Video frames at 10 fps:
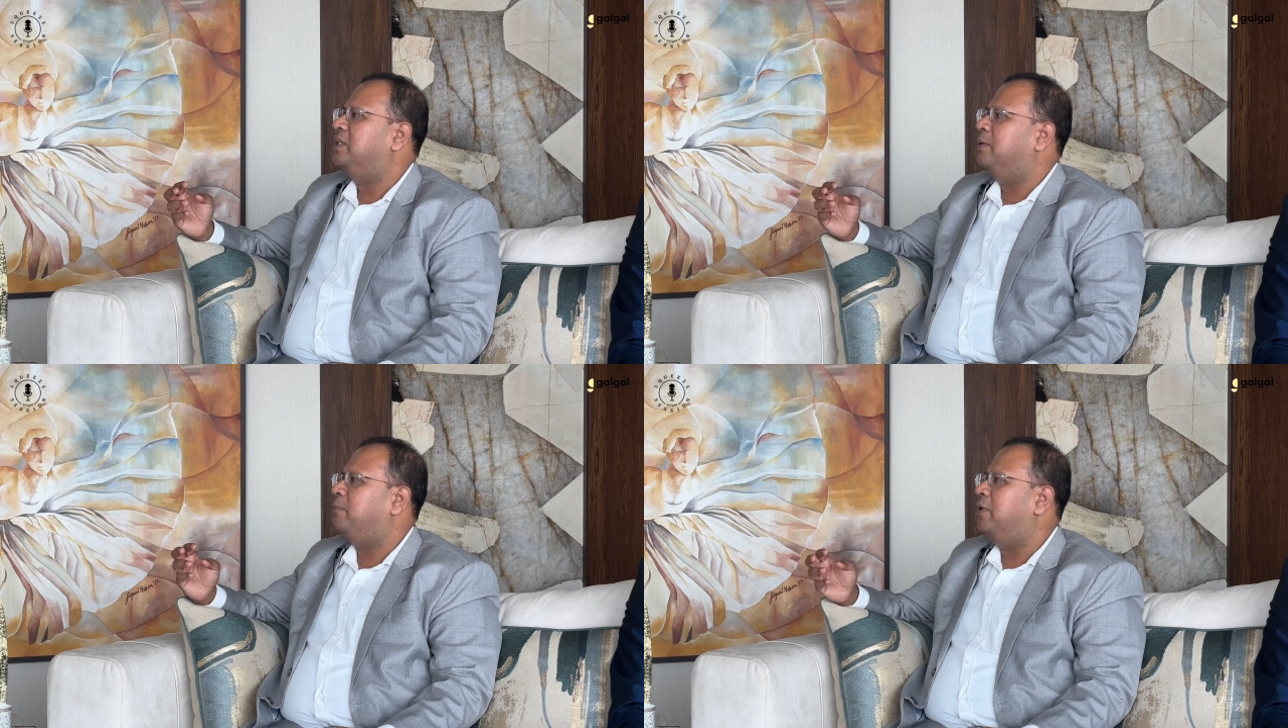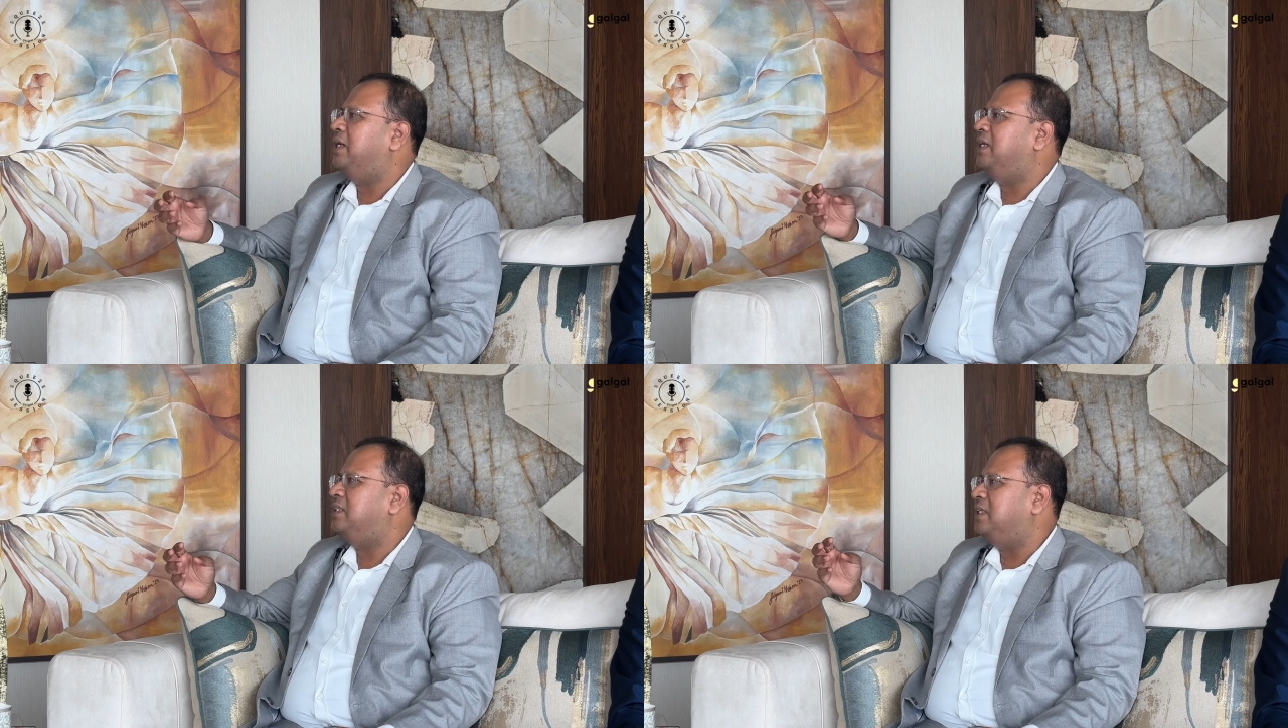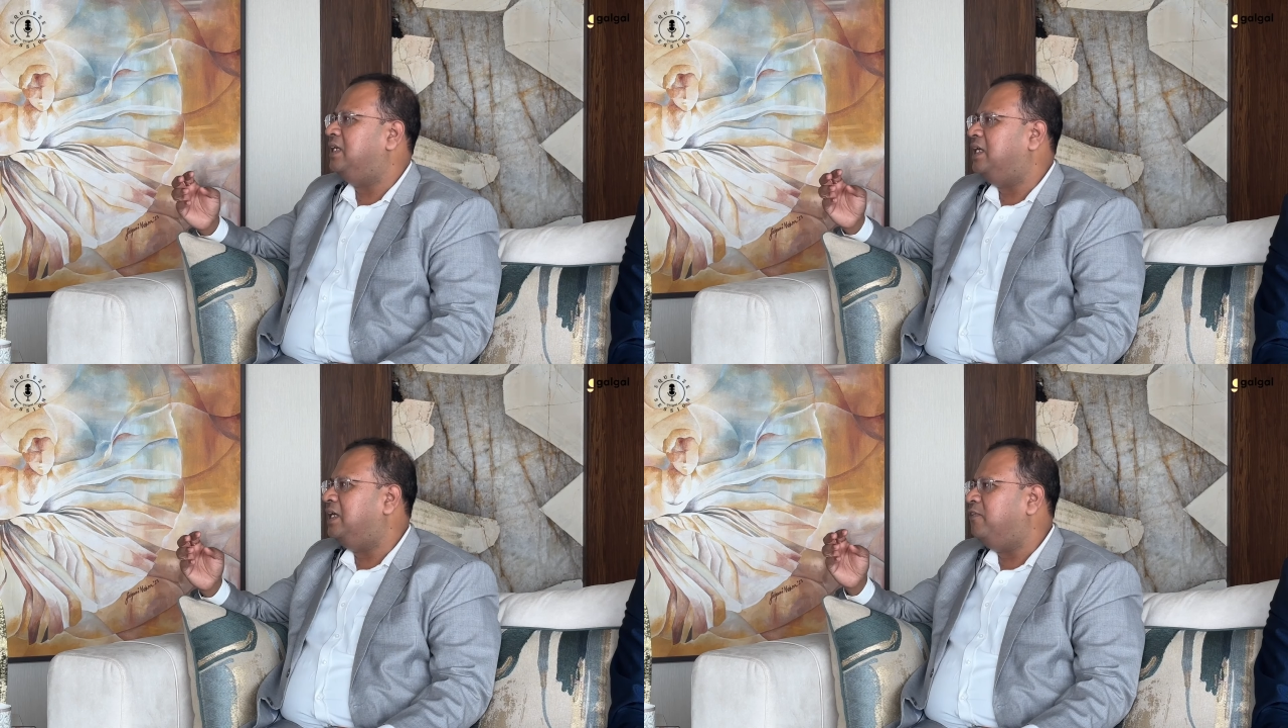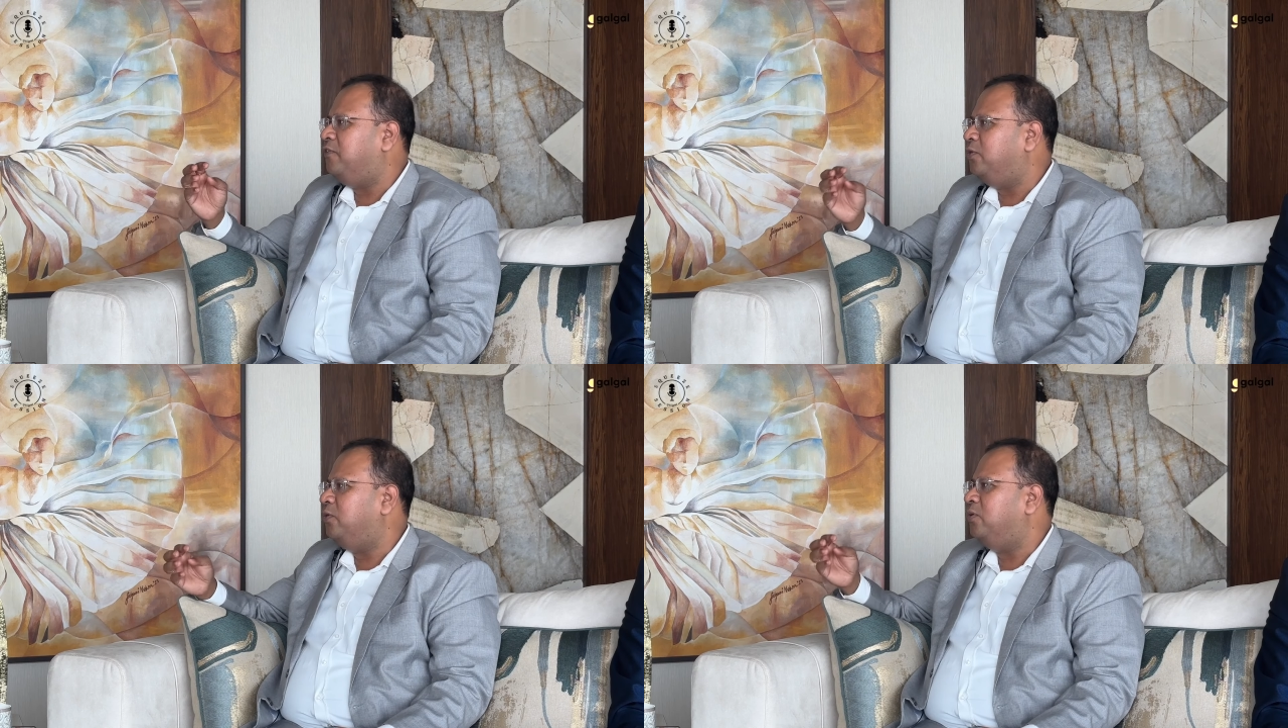The point is,
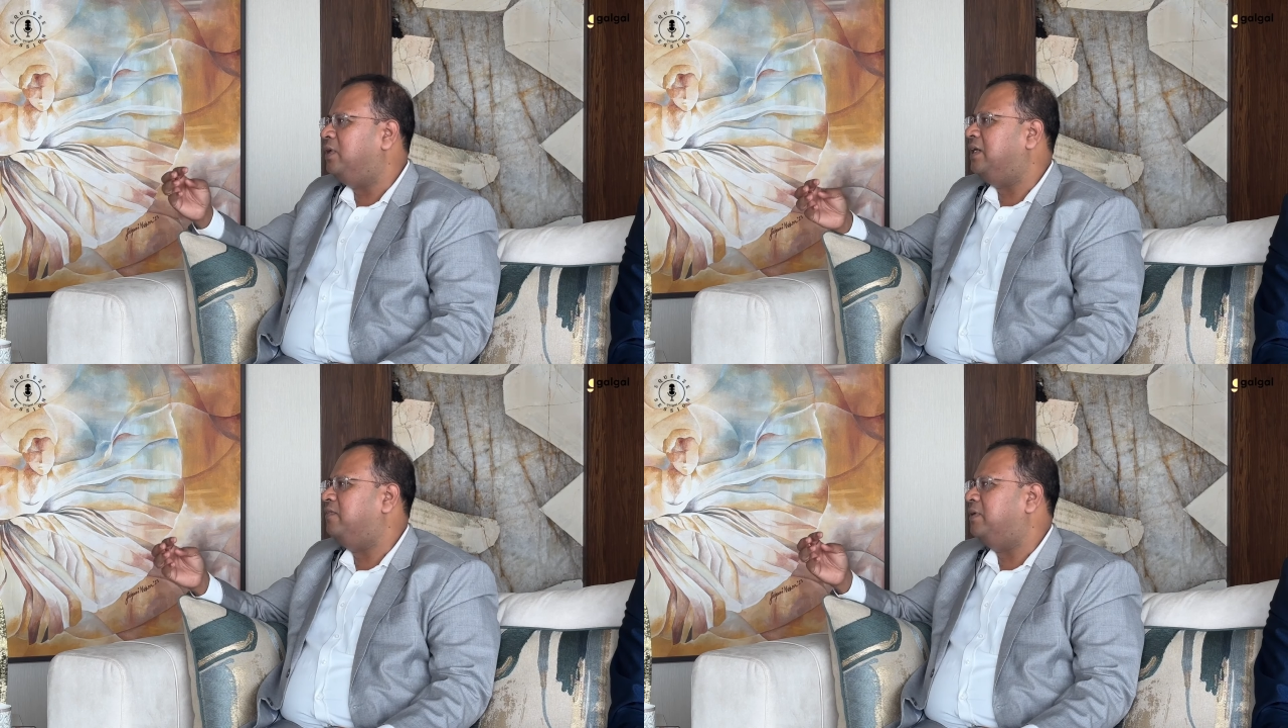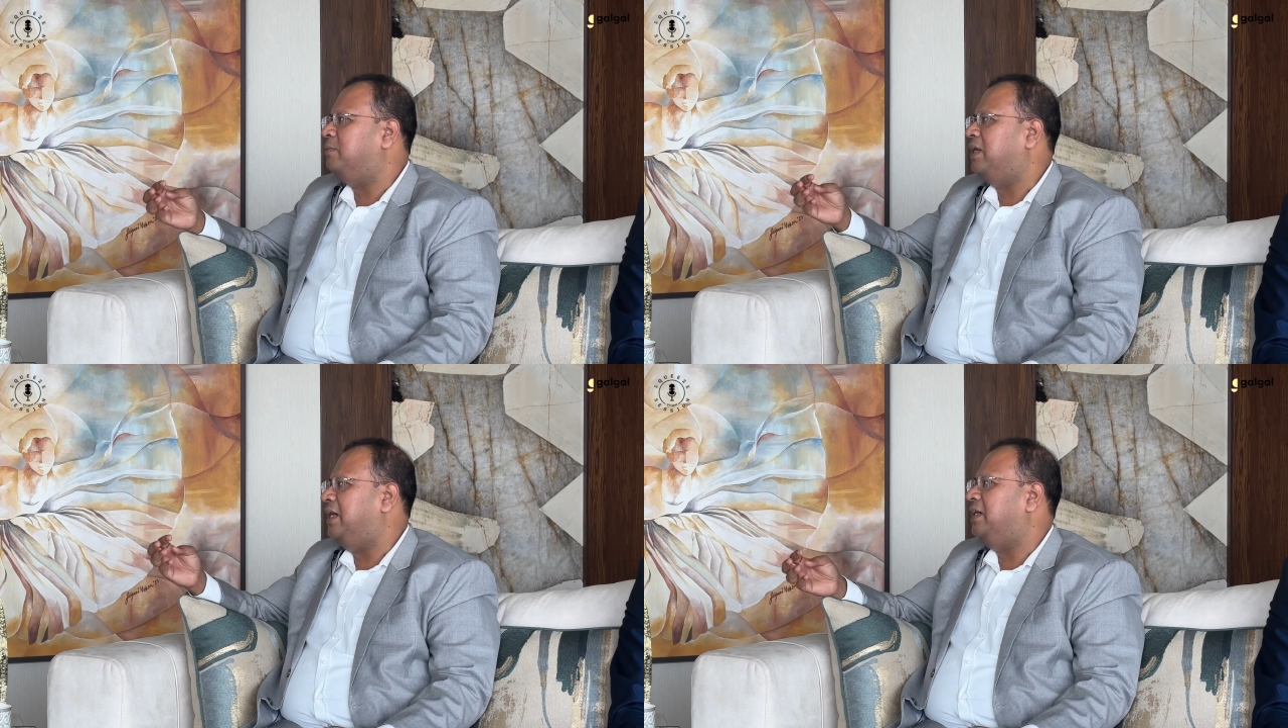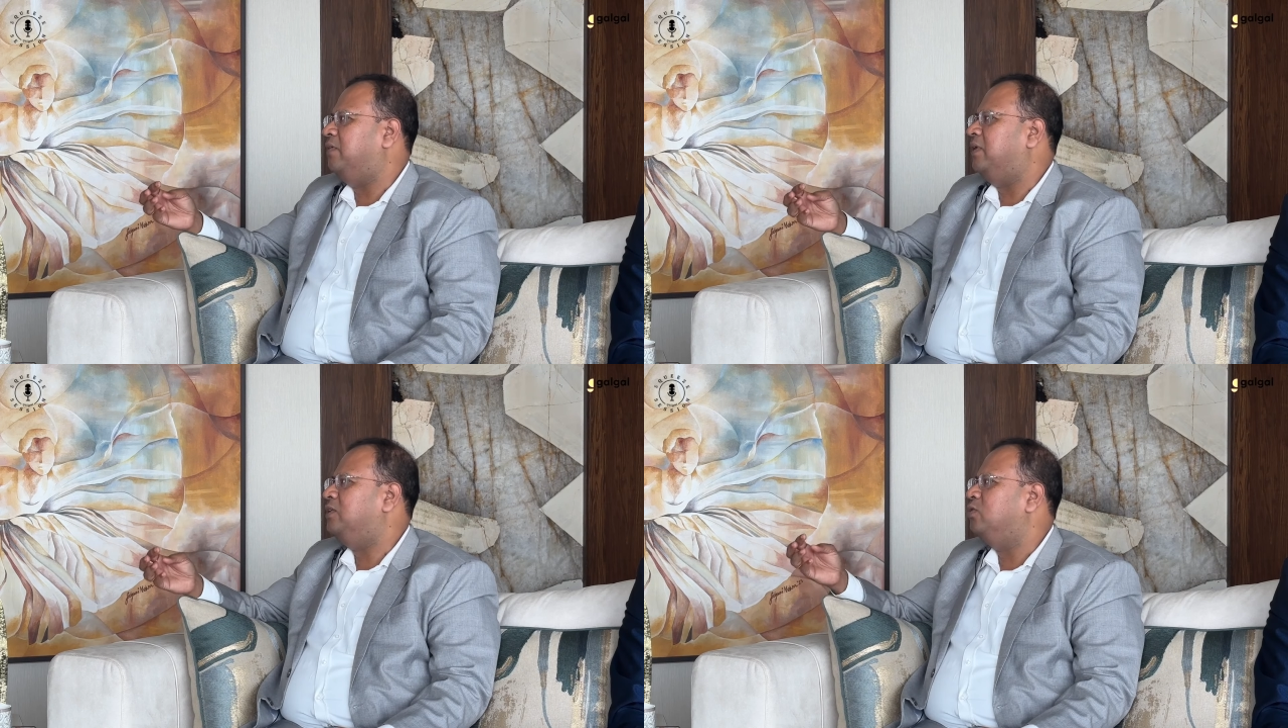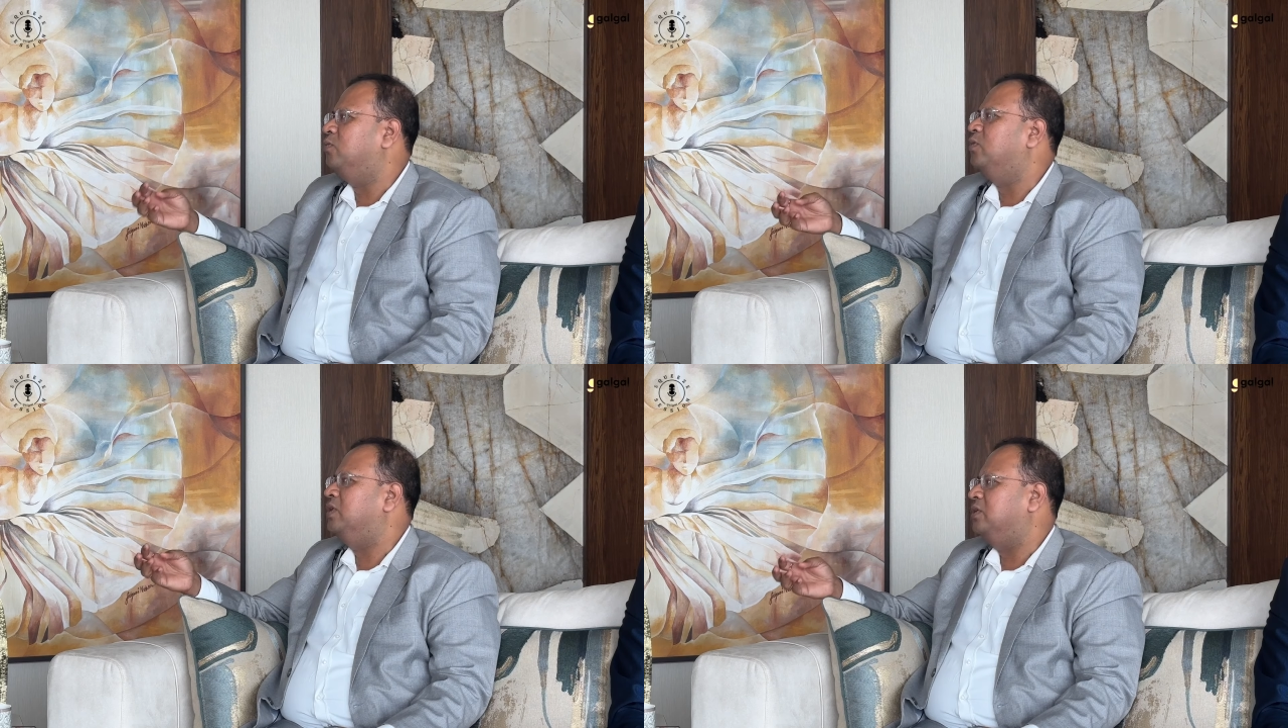if you don't give them the right advice,
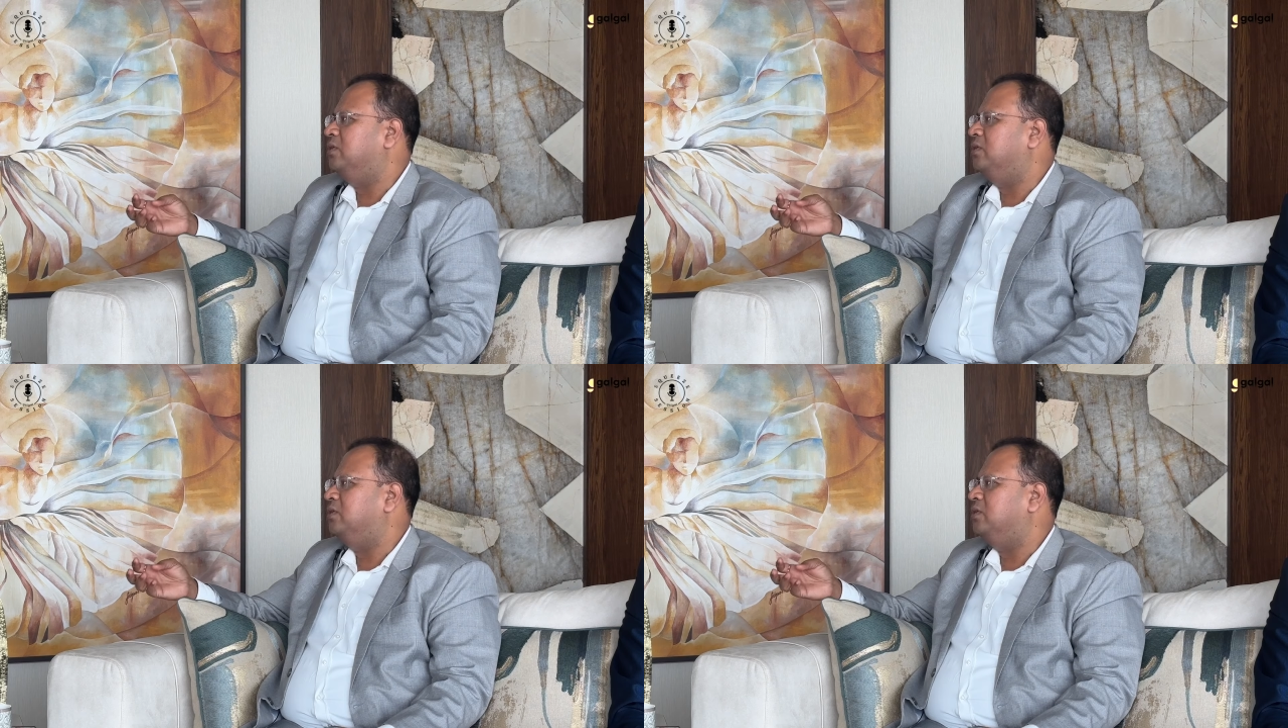who would?